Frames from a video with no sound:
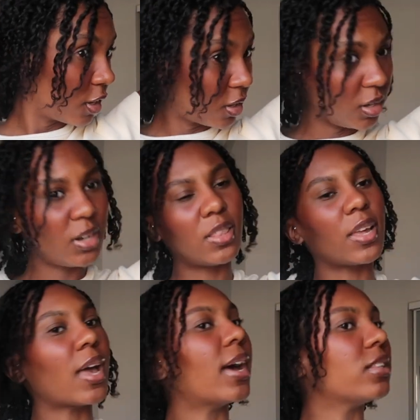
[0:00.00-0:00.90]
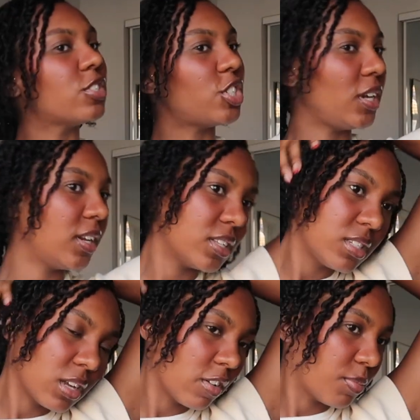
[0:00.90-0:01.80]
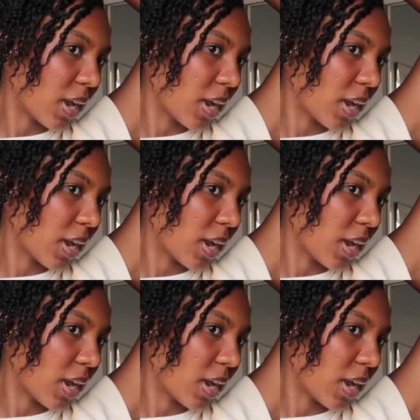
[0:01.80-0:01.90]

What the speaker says: good and like adds sheen and stuff,